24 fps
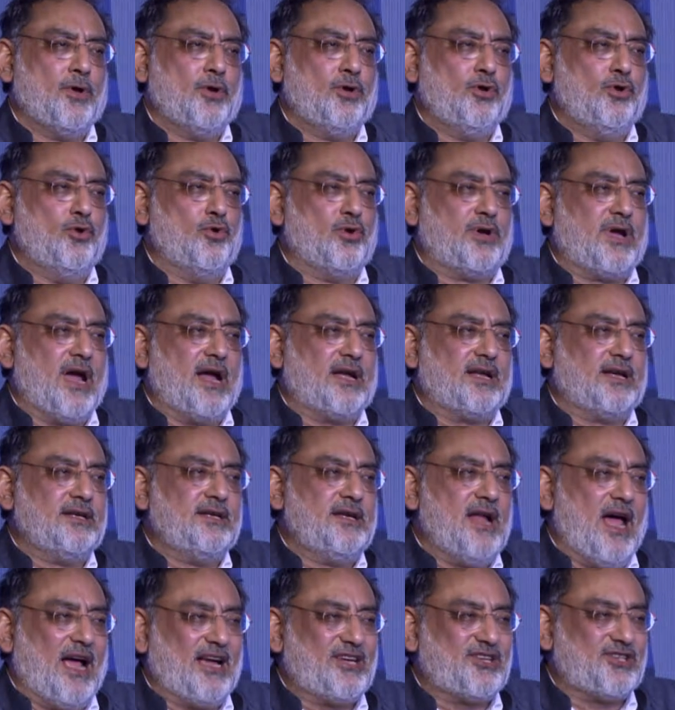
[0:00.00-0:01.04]
look at a
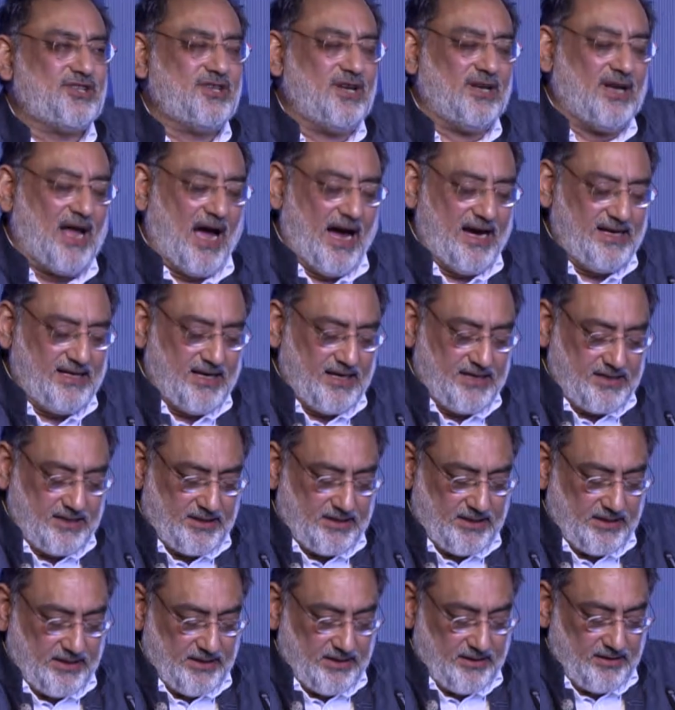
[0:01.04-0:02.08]
national
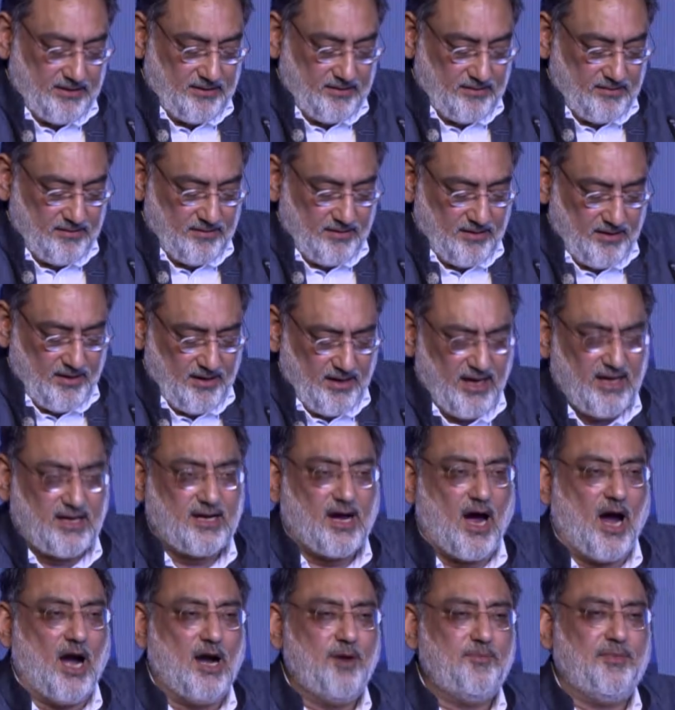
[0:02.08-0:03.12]
identity. It
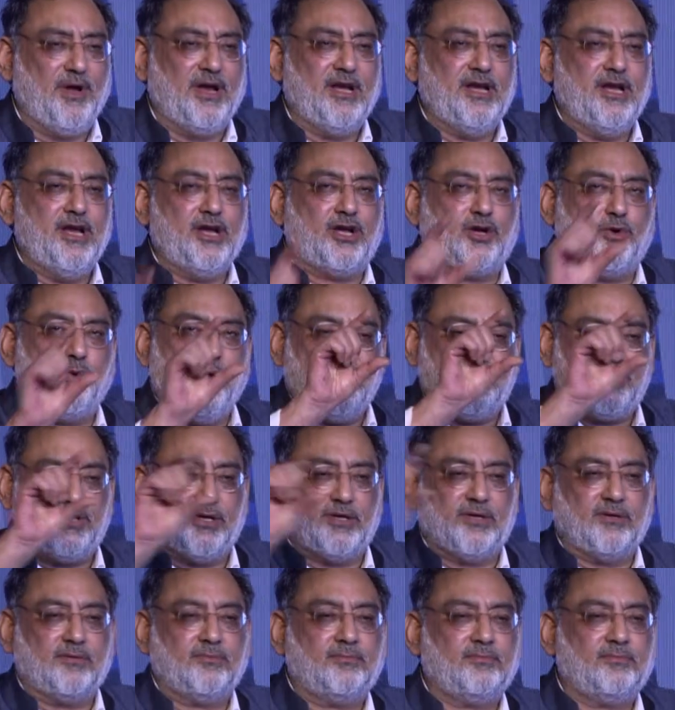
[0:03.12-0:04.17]
can't be an equation,